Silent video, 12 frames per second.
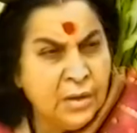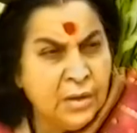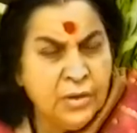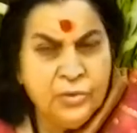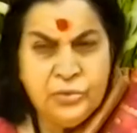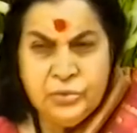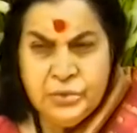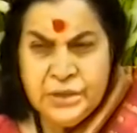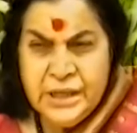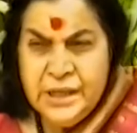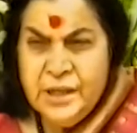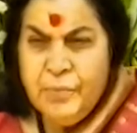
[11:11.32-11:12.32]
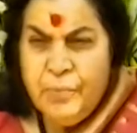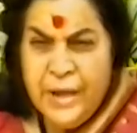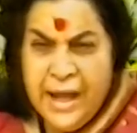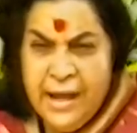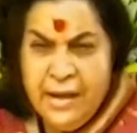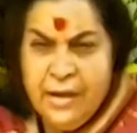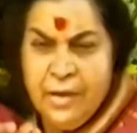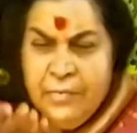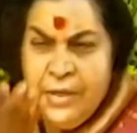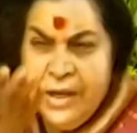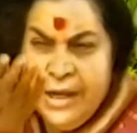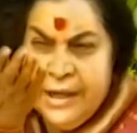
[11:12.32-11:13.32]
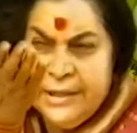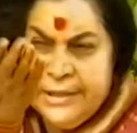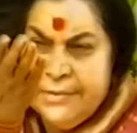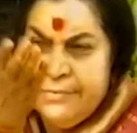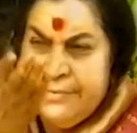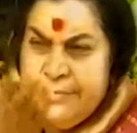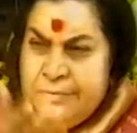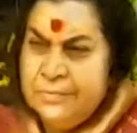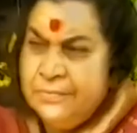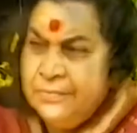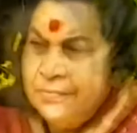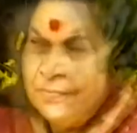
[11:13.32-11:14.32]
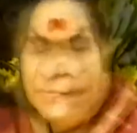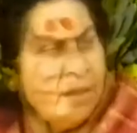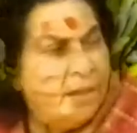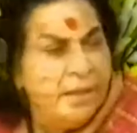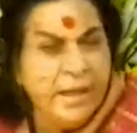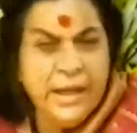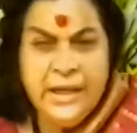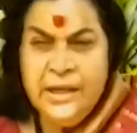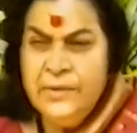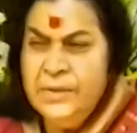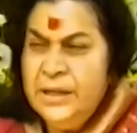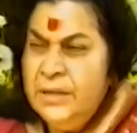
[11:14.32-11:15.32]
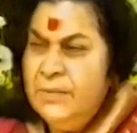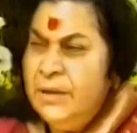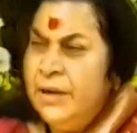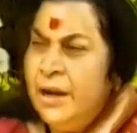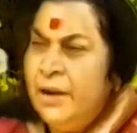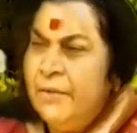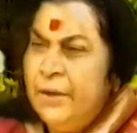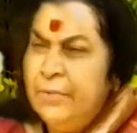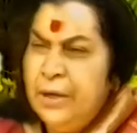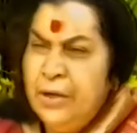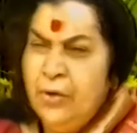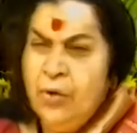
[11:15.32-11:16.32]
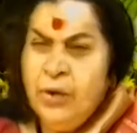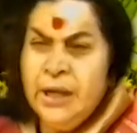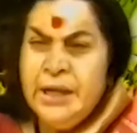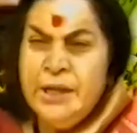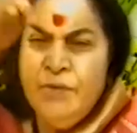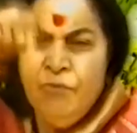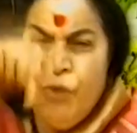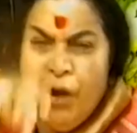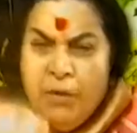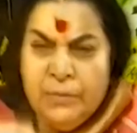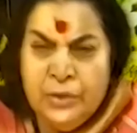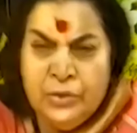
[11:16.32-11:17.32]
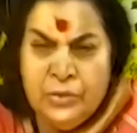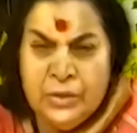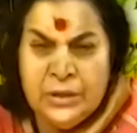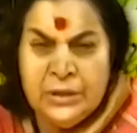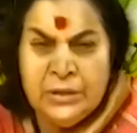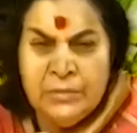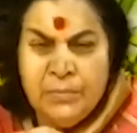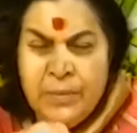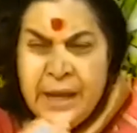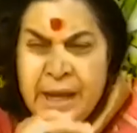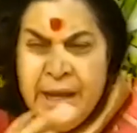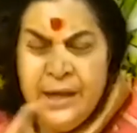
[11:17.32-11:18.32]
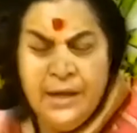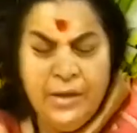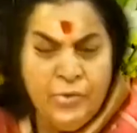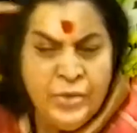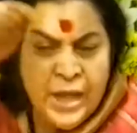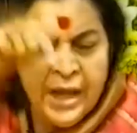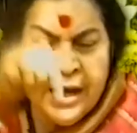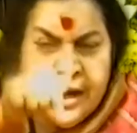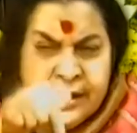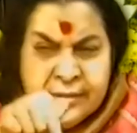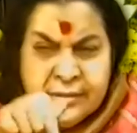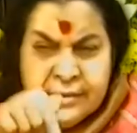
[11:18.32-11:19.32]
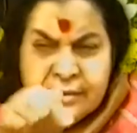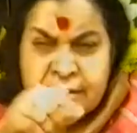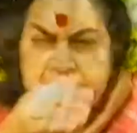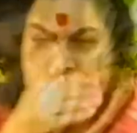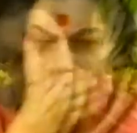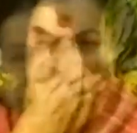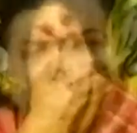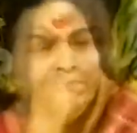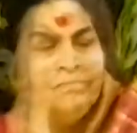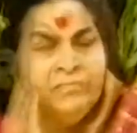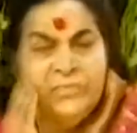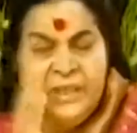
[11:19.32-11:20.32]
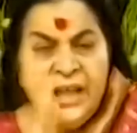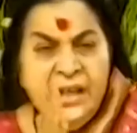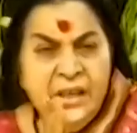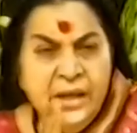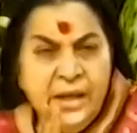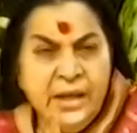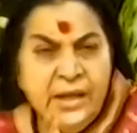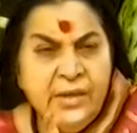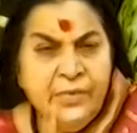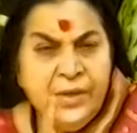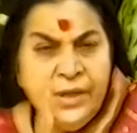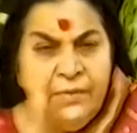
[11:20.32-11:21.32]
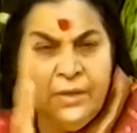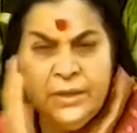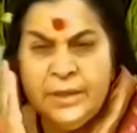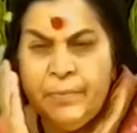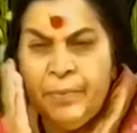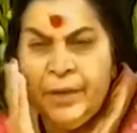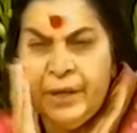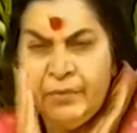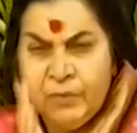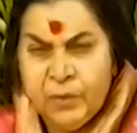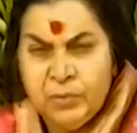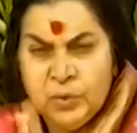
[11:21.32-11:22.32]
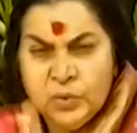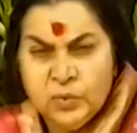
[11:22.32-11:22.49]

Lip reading: You should see the play of the negative. Negativity will run away. But don't get involved into it. Play into their hands. Then the negativity will separate from you.